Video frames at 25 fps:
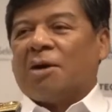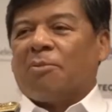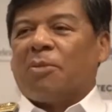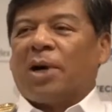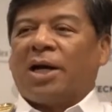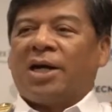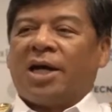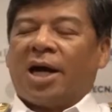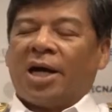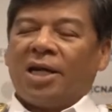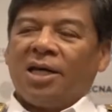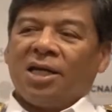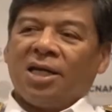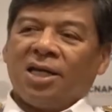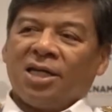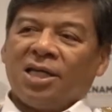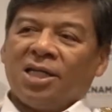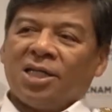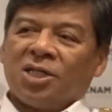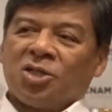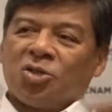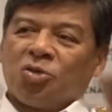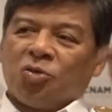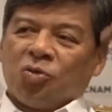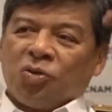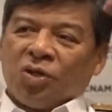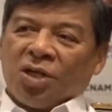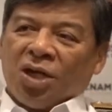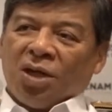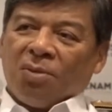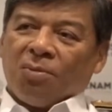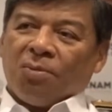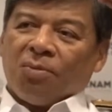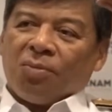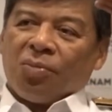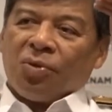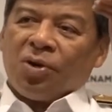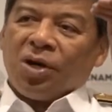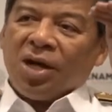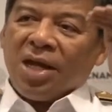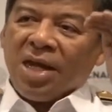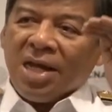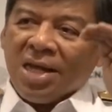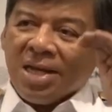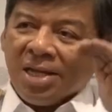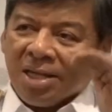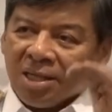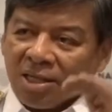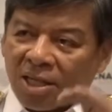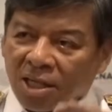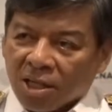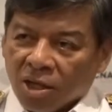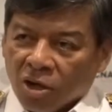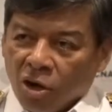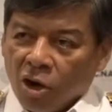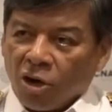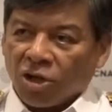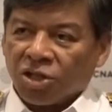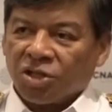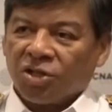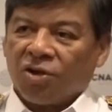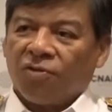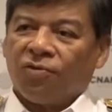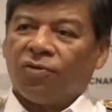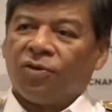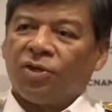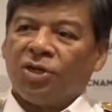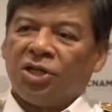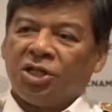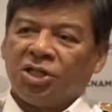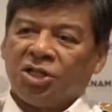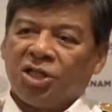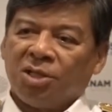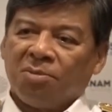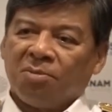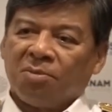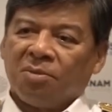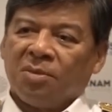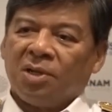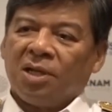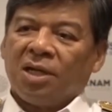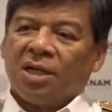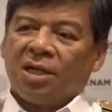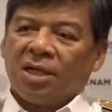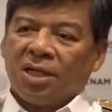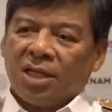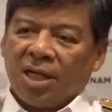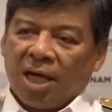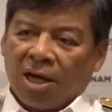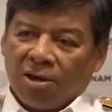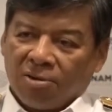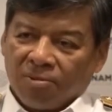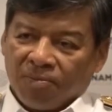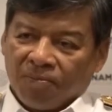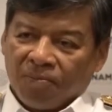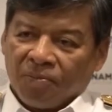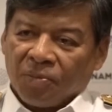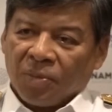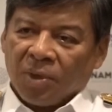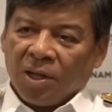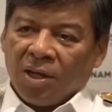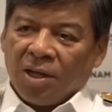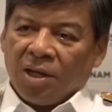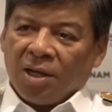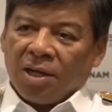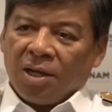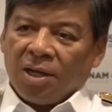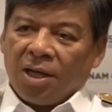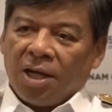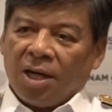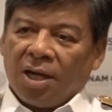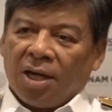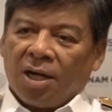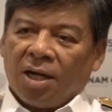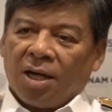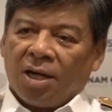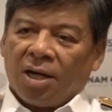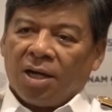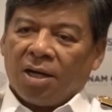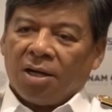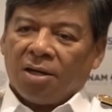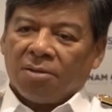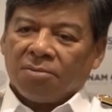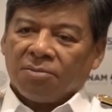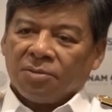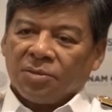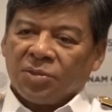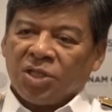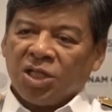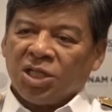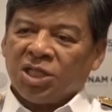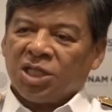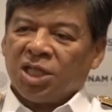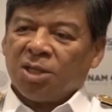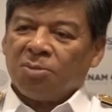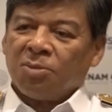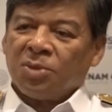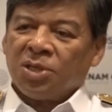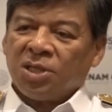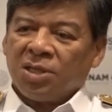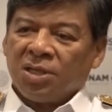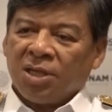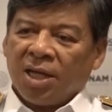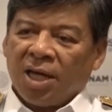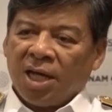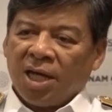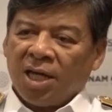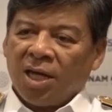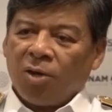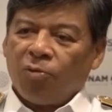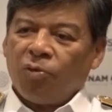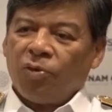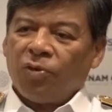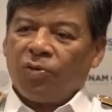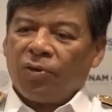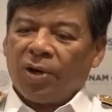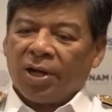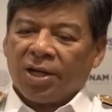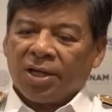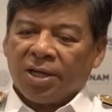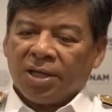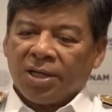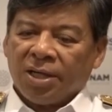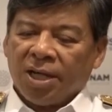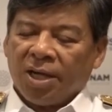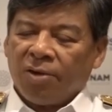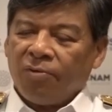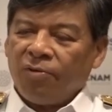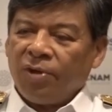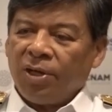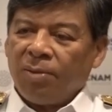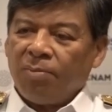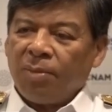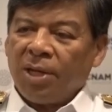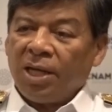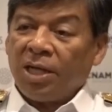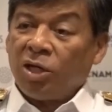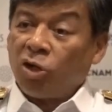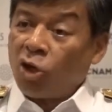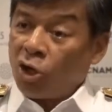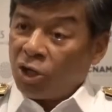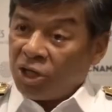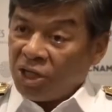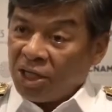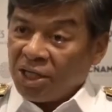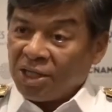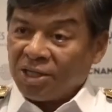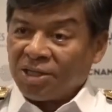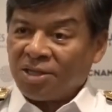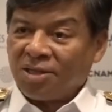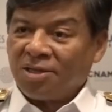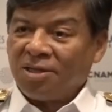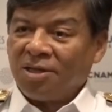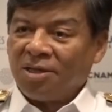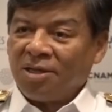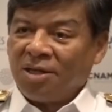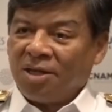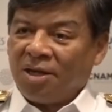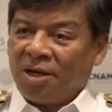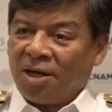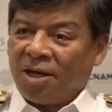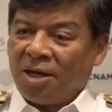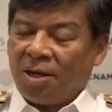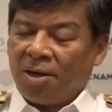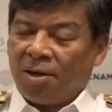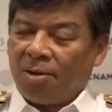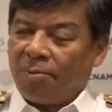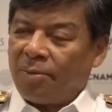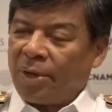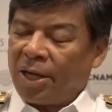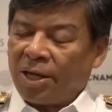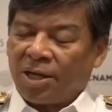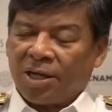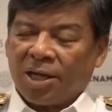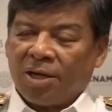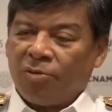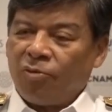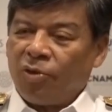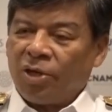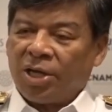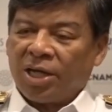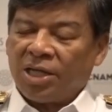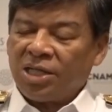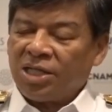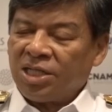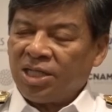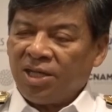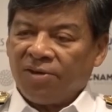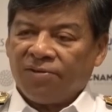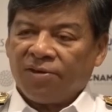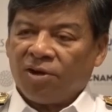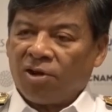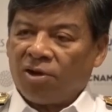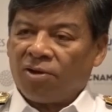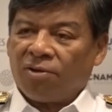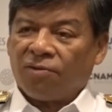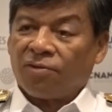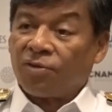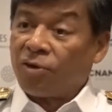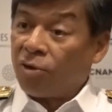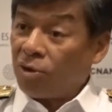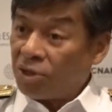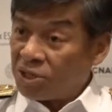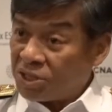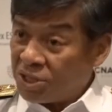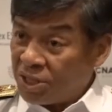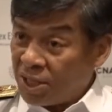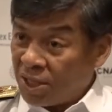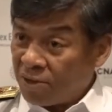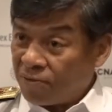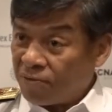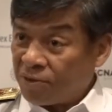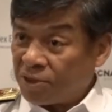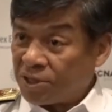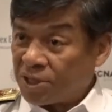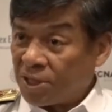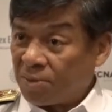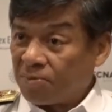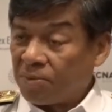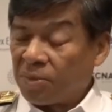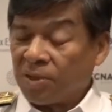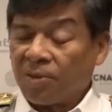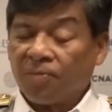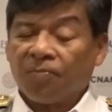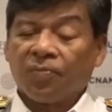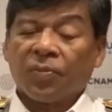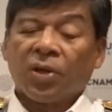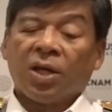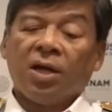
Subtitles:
But the idea is to again bring the cost of ownership down. There are systems in there that we reckon that we may not need, but we can save a lot of cost there, for example.